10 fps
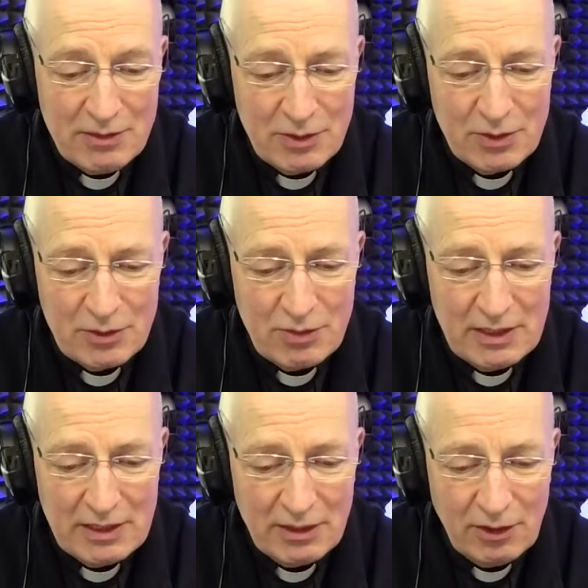So it's
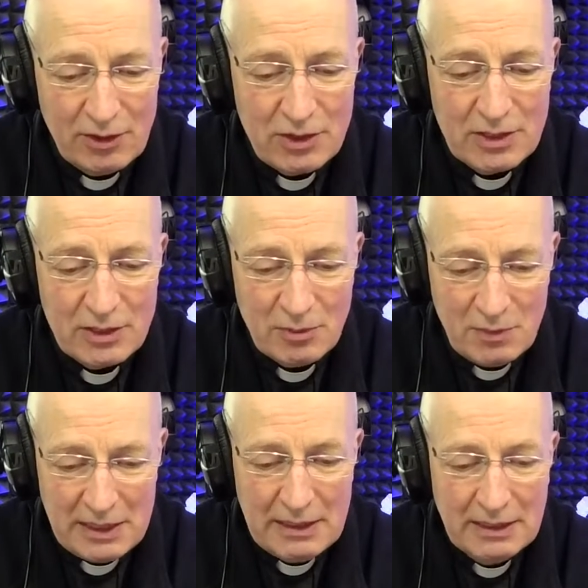really encouraging to
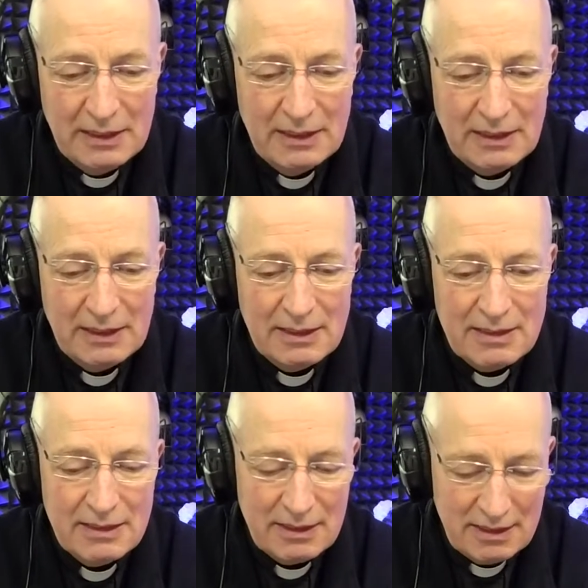me that
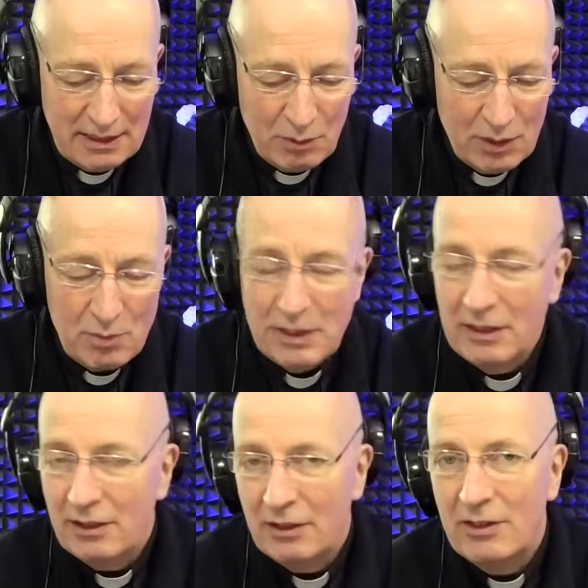indeed we're being
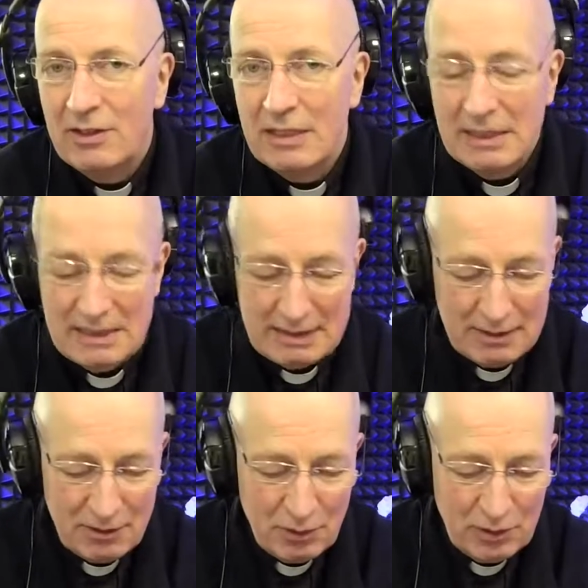heard and
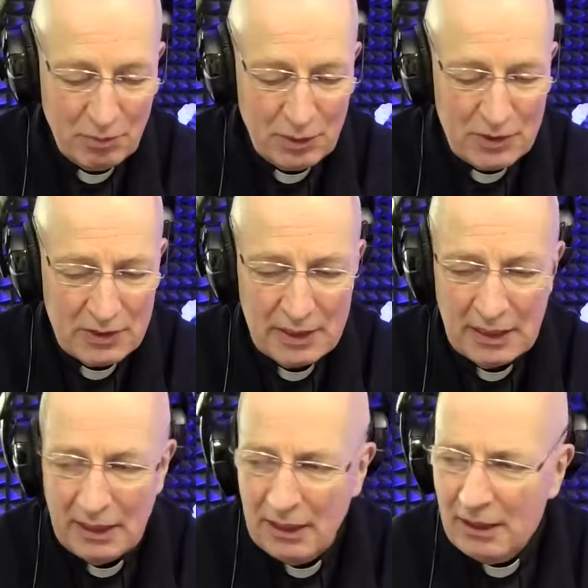listened to in prison.
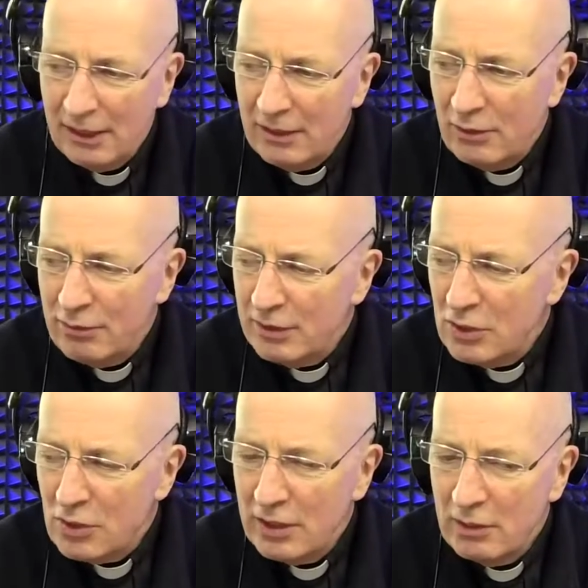I don't know if I
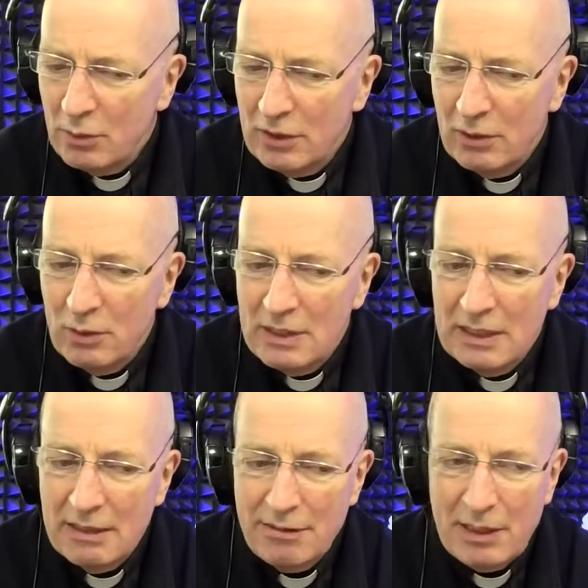shared with you, we did
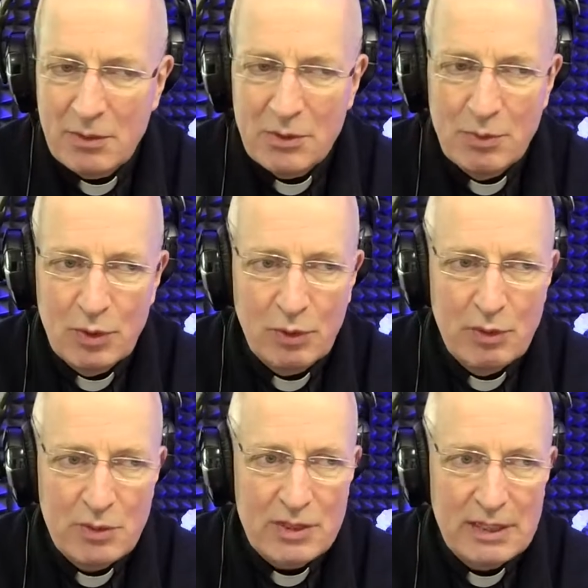get a fabulous book, we
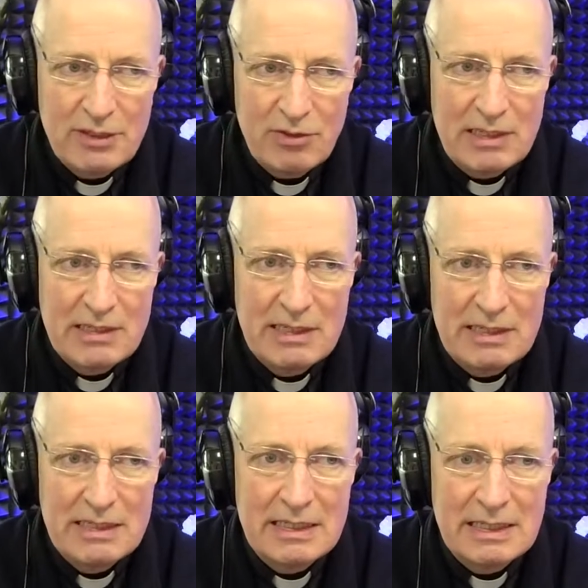must get it translated
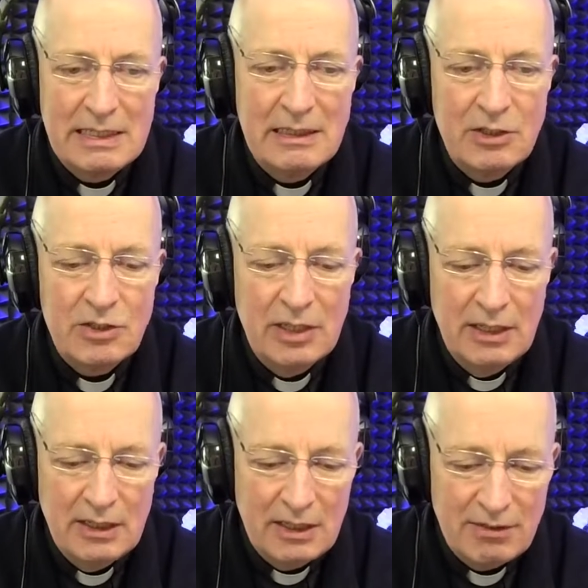into English,
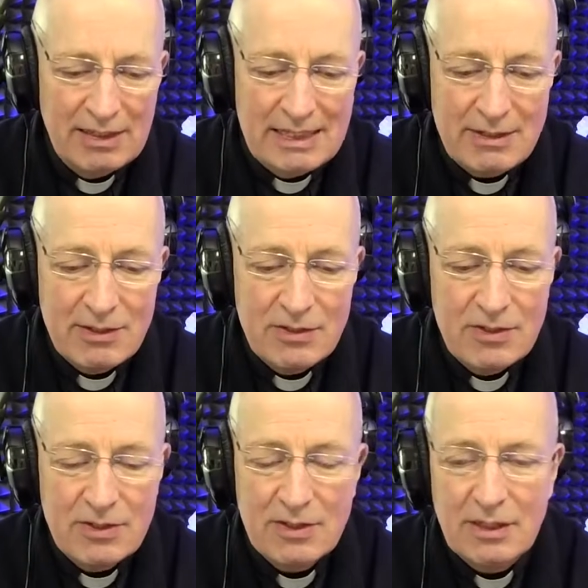of
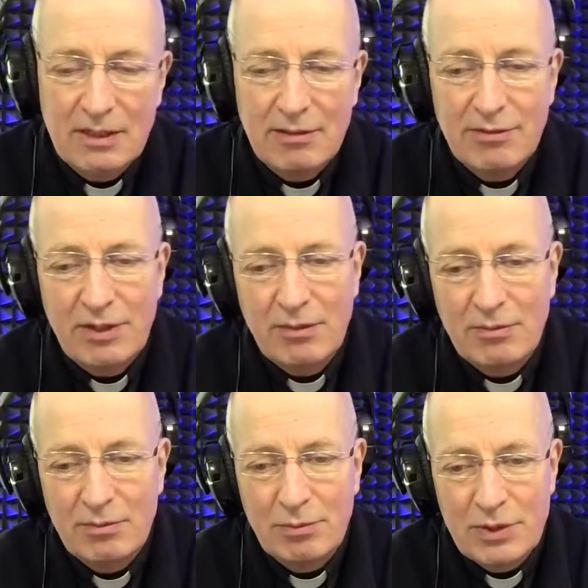letters
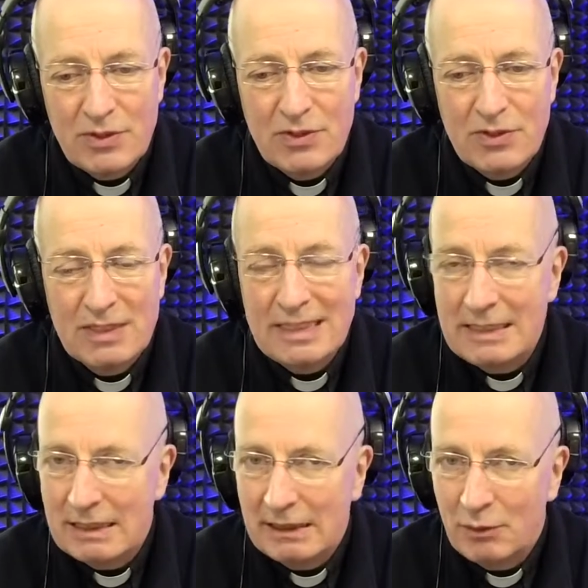from prisons in
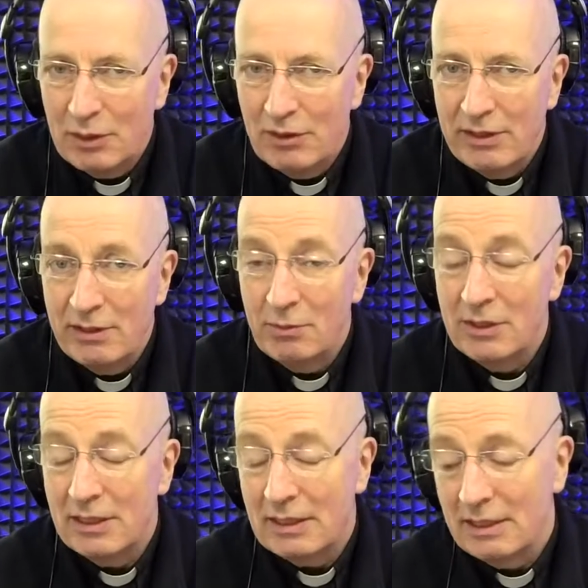Italy, where Radio
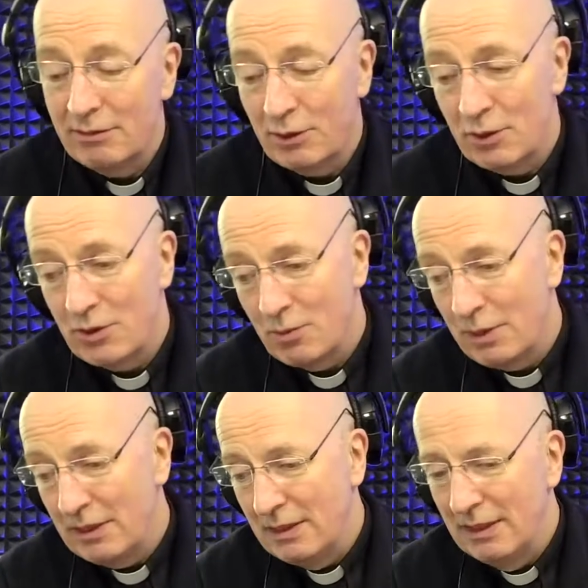Maria Italy, of course, has
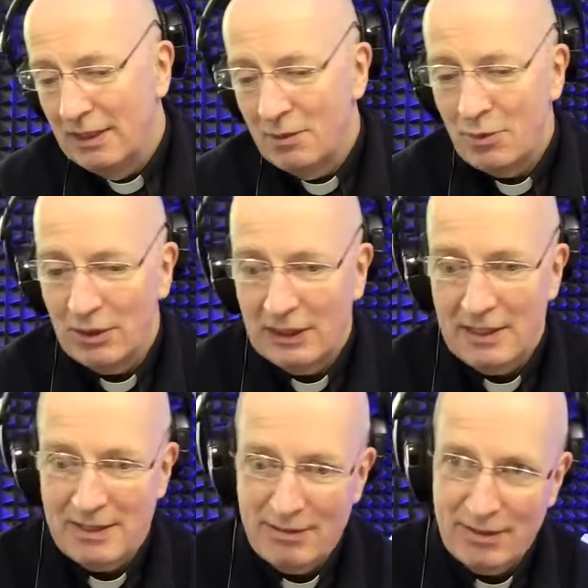been
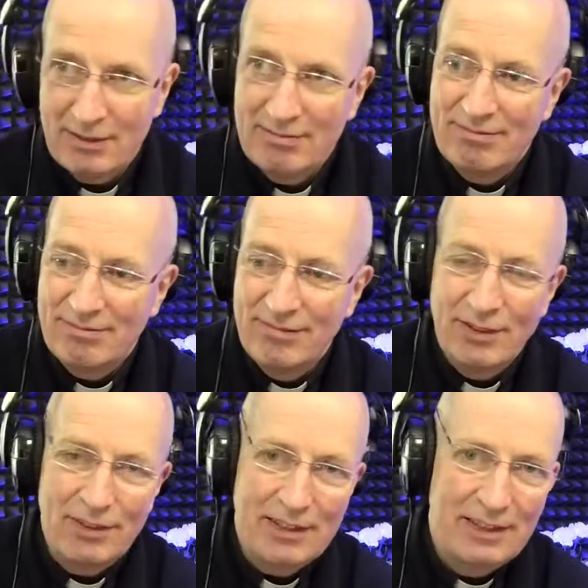broadcasting for
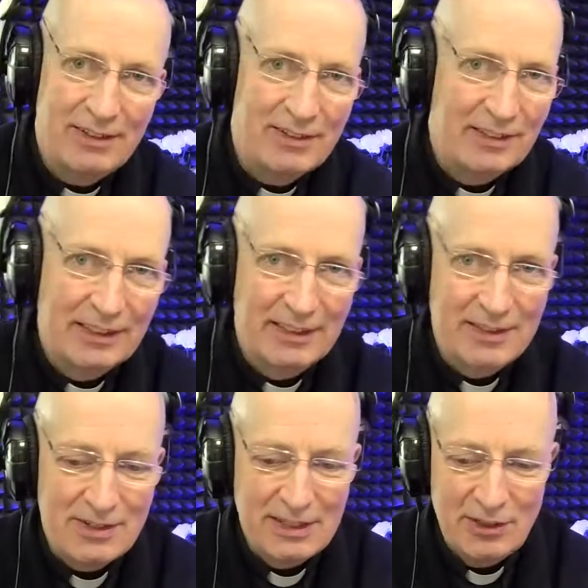40 years, I think, at this
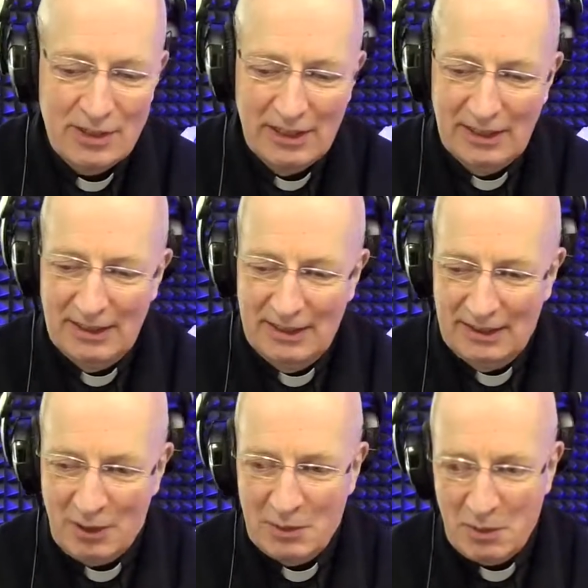stage,
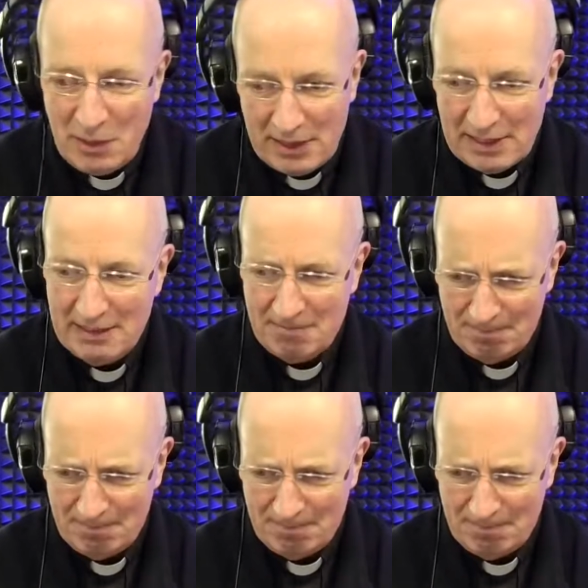coming up on that.